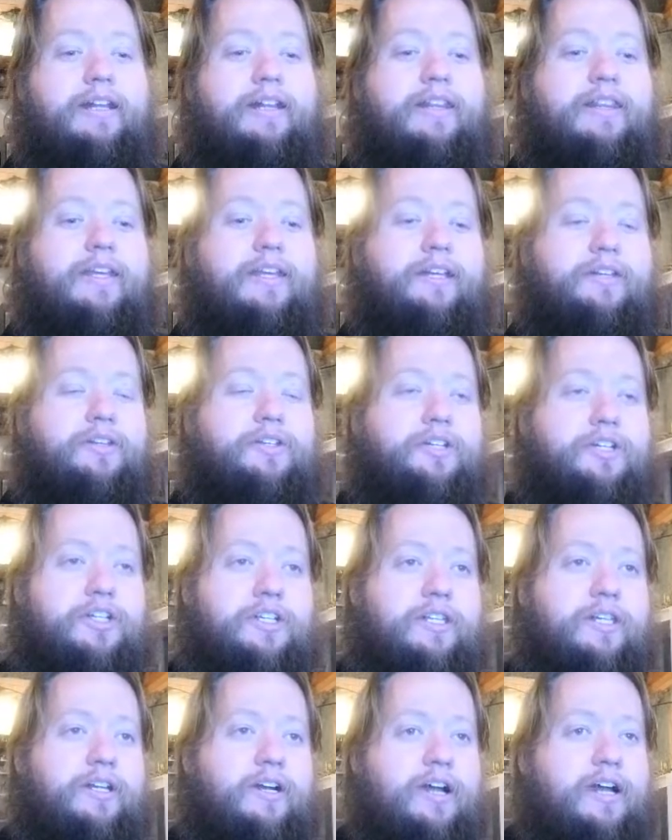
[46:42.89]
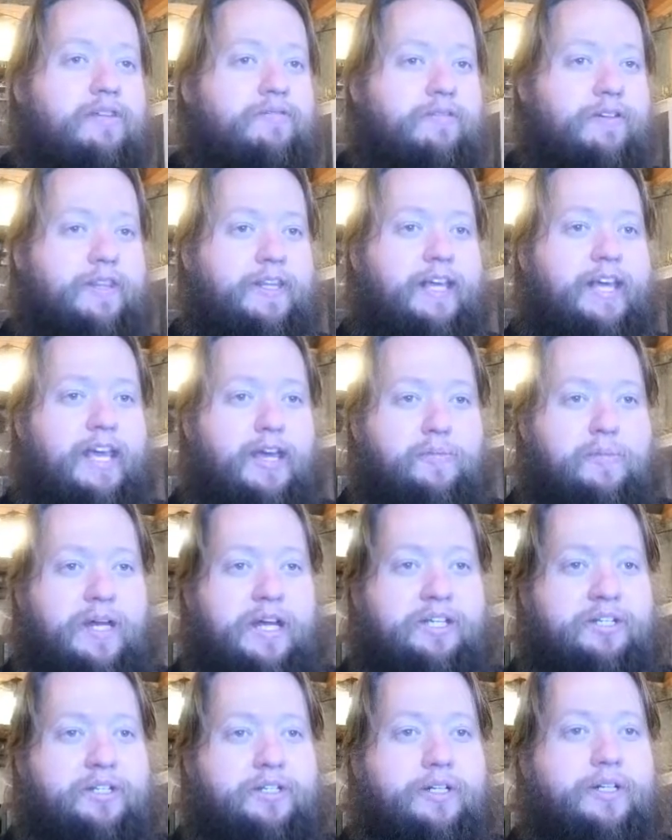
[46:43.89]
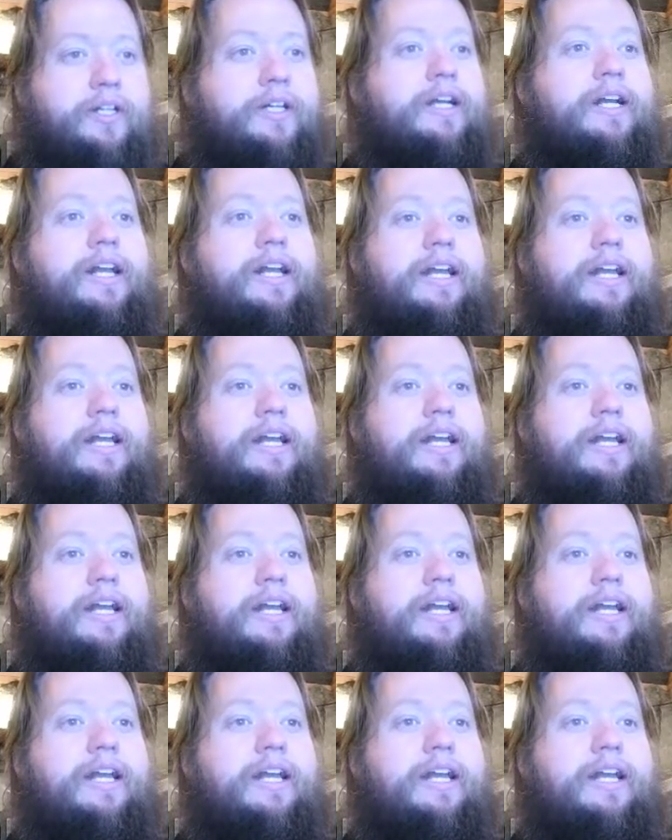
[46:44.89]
things just lit off with the game master.